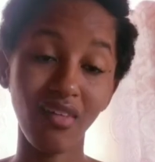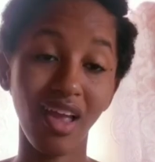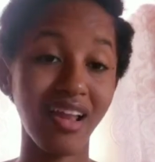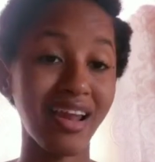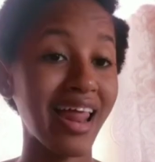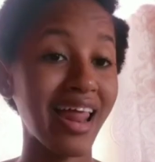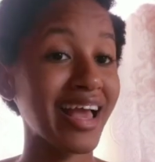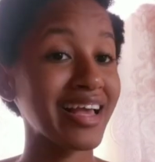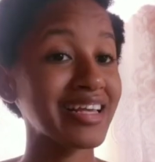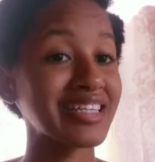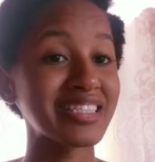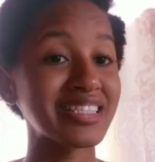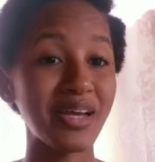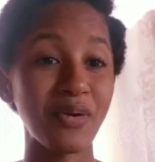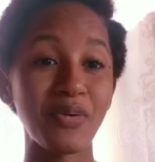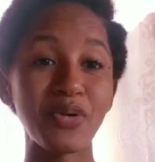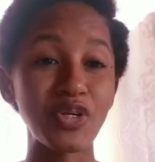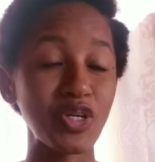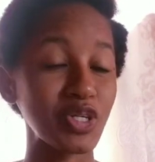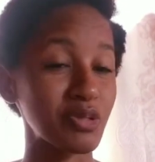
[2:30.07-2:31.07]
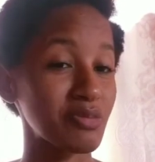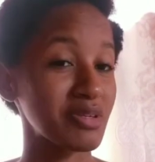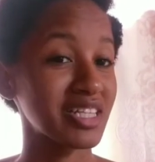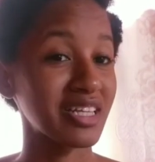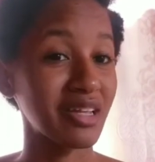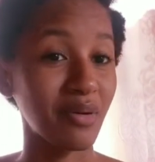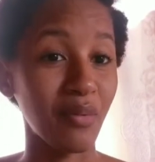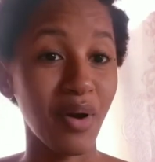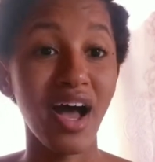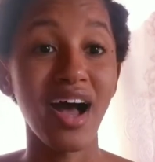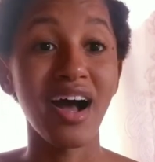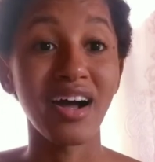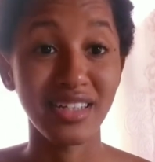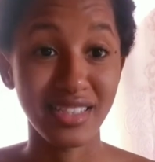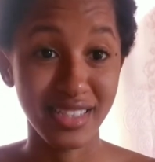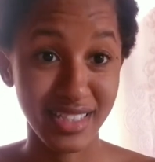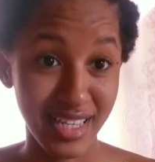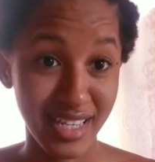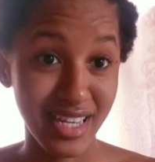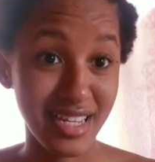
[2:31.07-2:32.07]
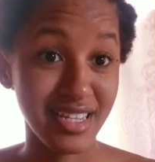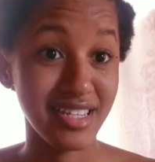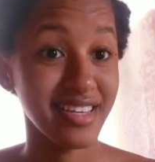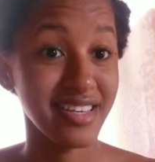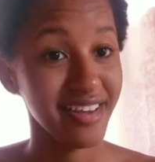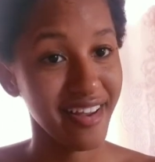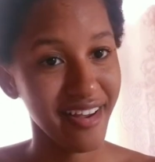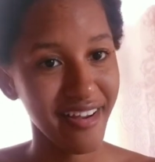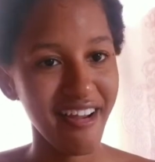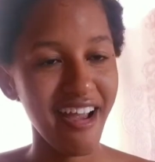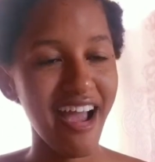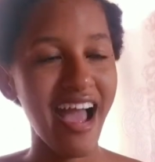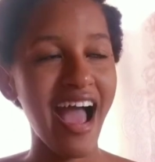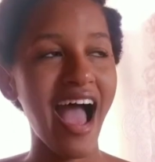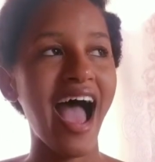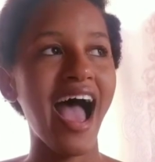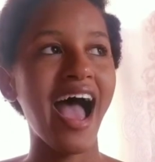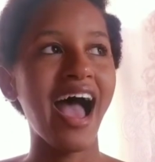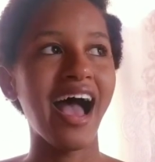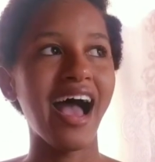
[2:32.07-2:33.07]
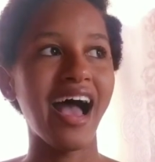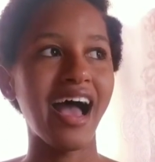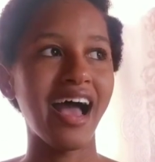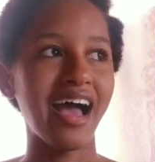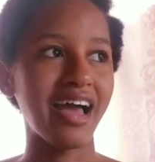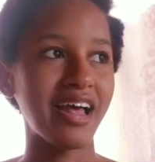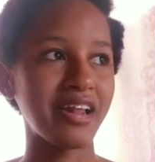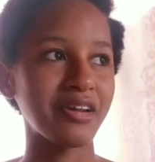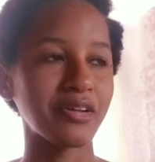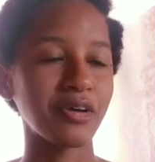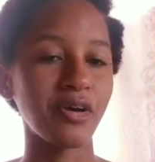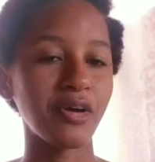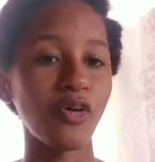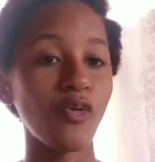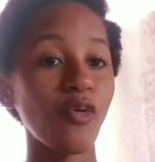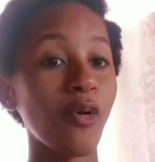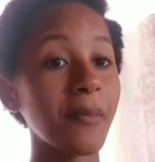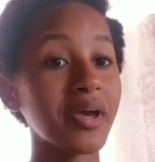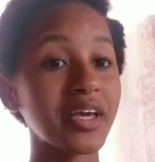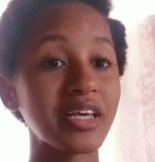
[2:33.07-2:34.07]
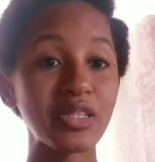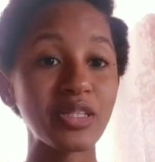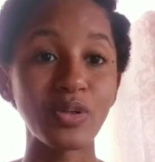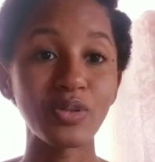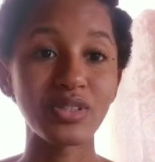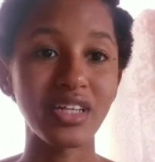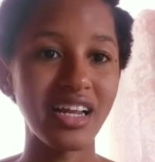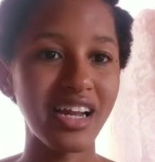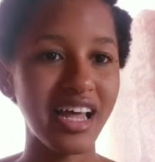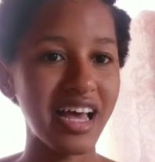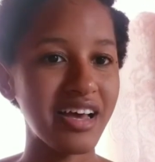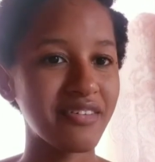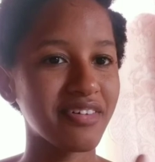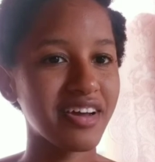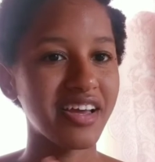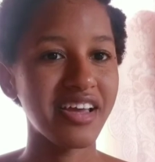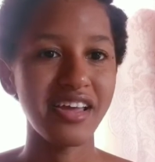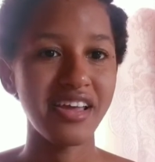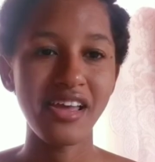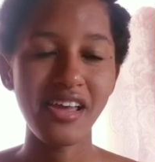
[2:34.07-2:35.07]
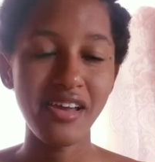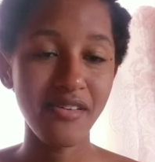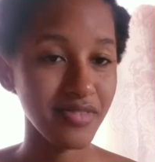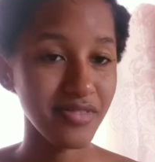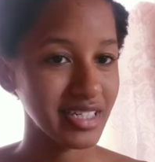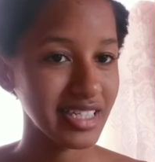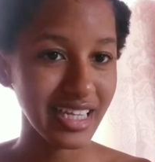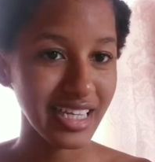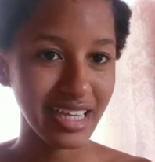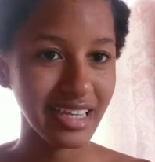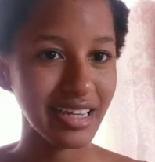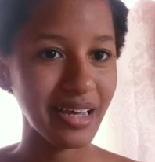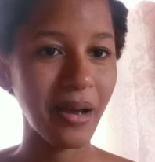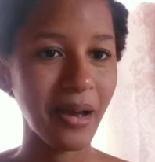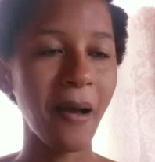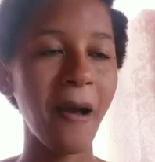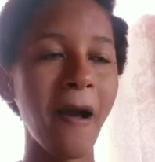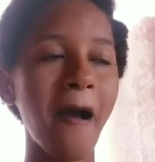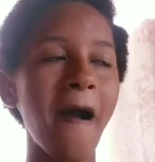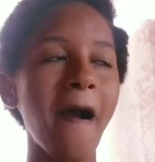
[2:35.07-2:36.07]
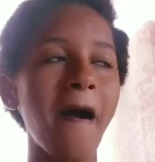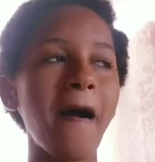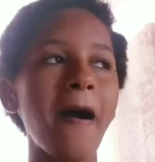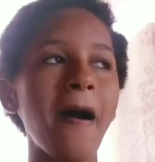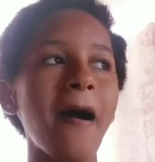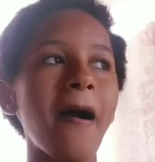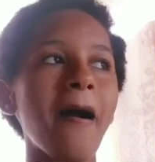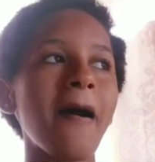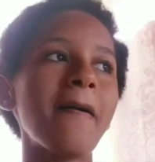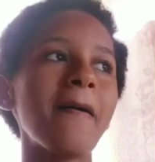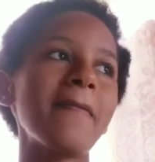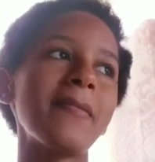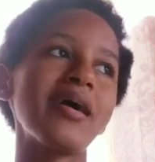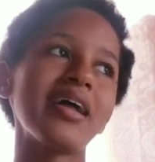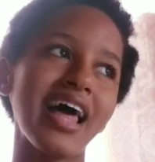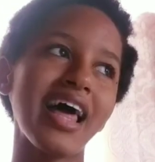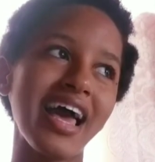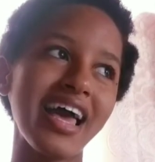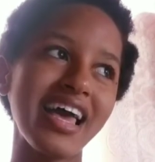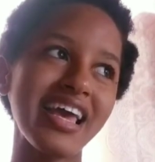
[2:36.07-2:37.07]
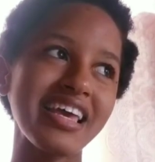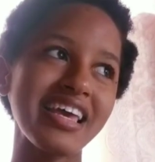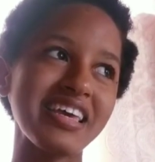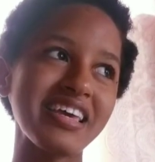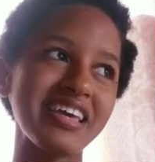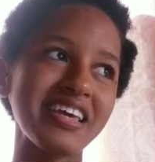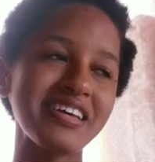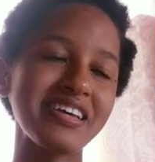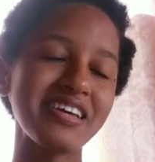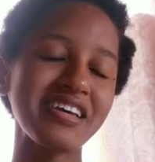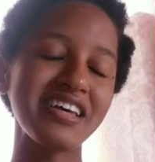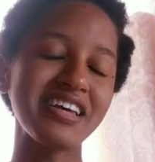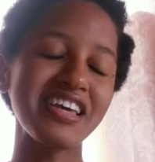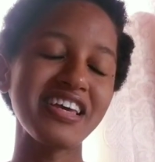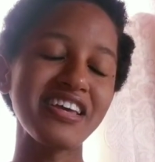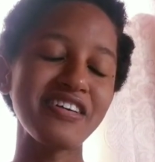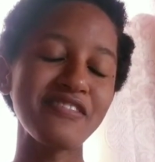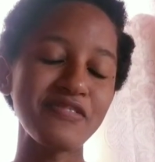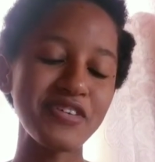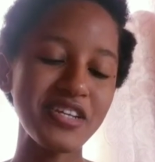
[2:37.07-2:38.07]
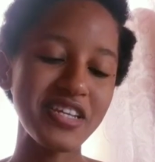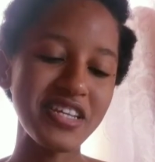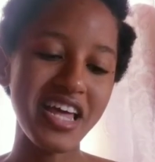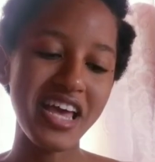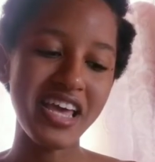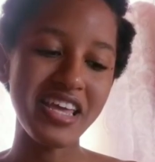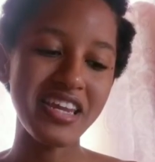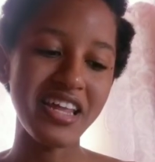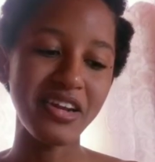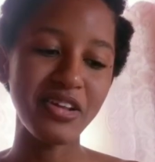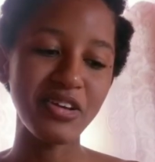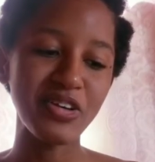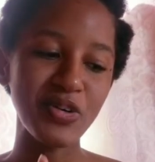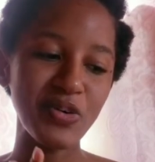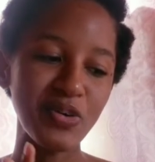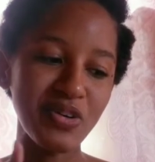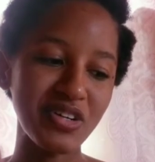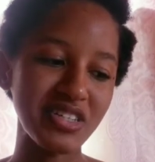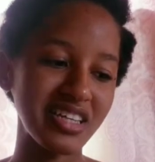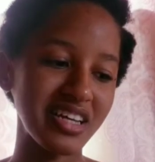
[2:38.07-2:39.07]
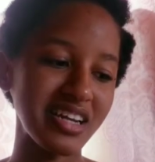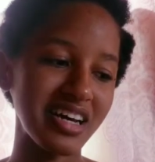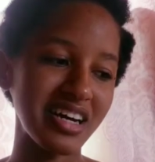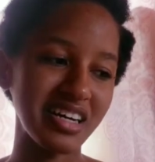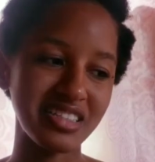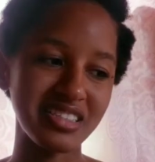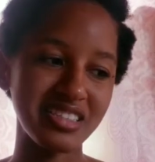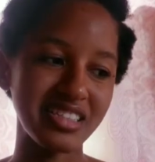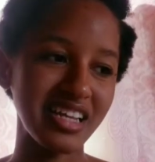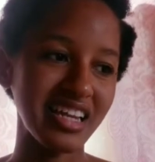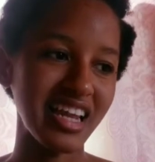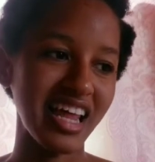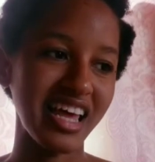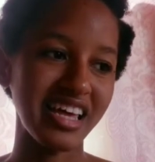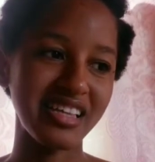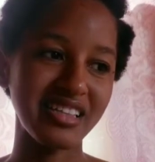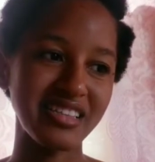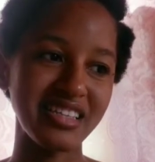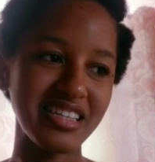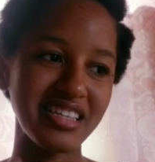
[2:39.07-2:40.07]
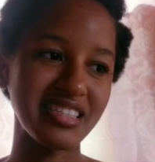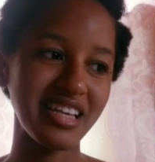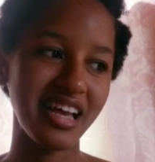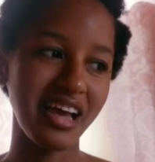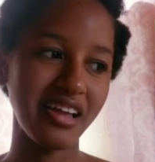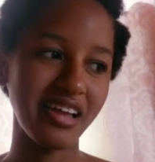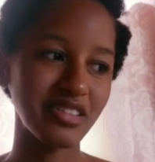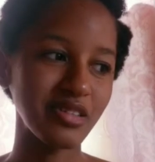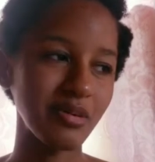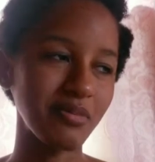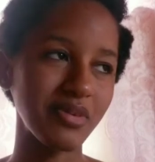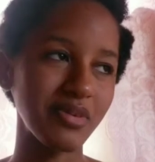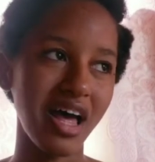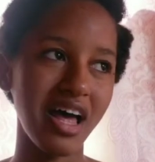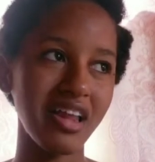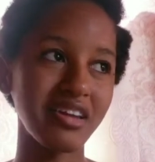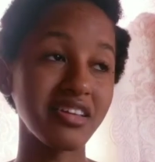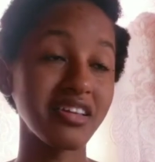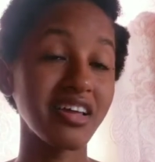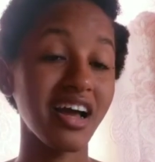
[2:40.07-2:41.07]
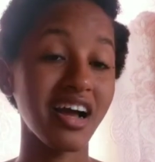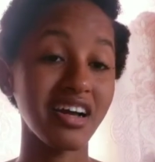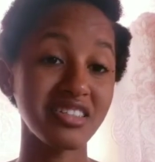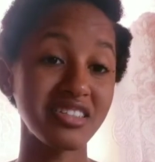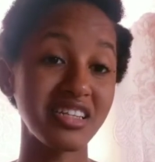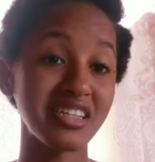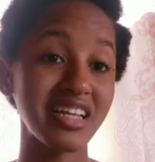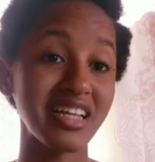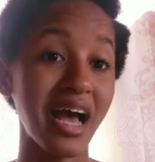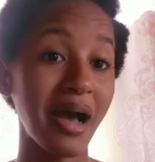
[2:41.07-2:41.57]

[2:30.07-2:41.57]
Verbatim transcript: like say we'll just meet an accident here. And we'll make it out alive and everything, you know. But like, if we did it in the course of accident, like things, something that, the accident that